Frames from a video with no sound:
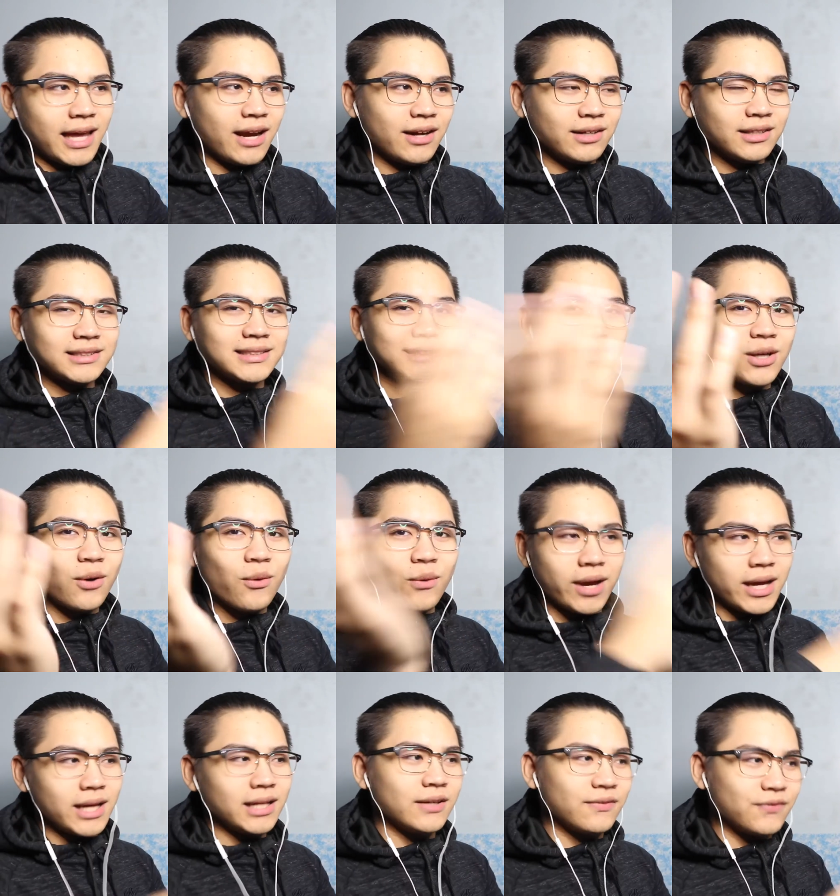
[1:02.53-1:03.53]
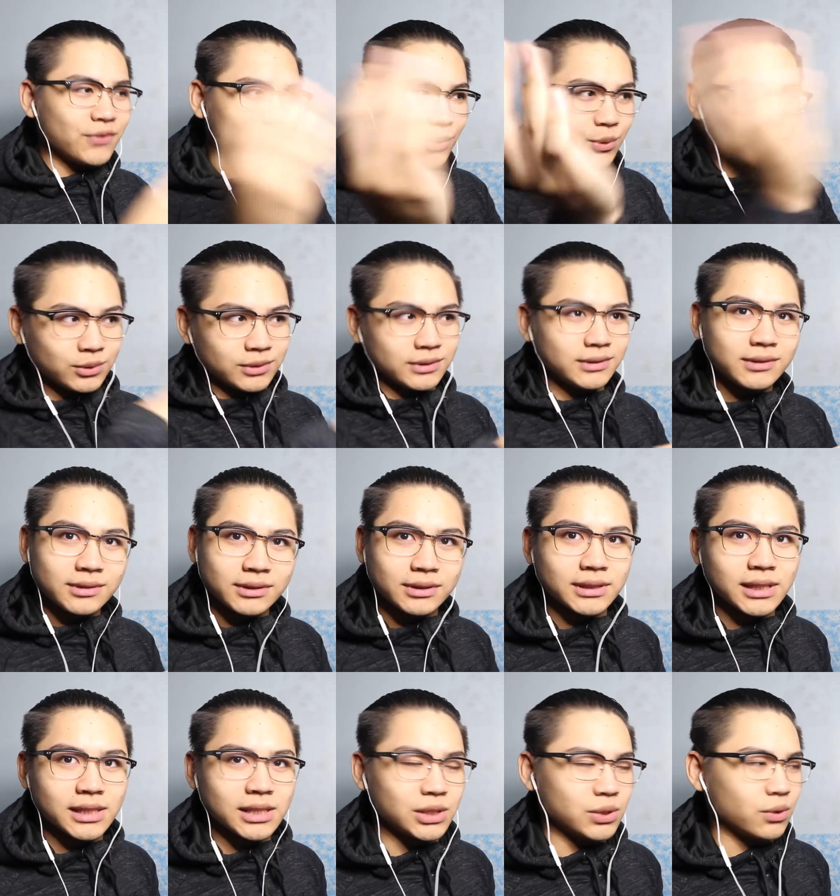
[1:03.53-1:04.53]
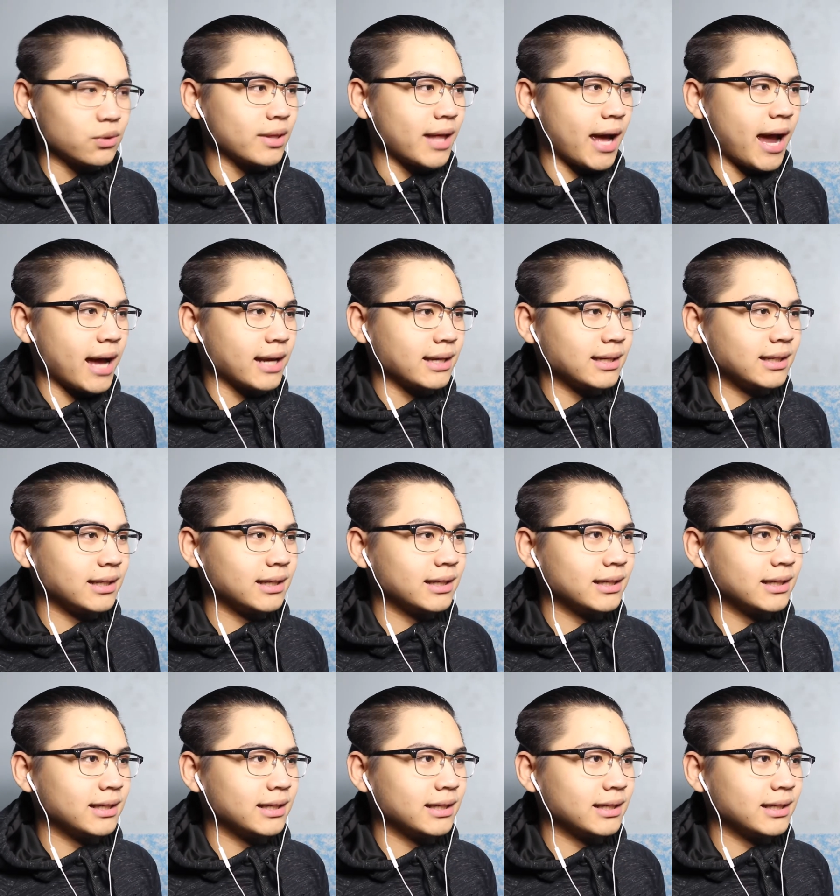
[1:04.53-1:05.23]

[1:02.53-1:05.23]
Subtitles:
Air doesn't go in if you just do that.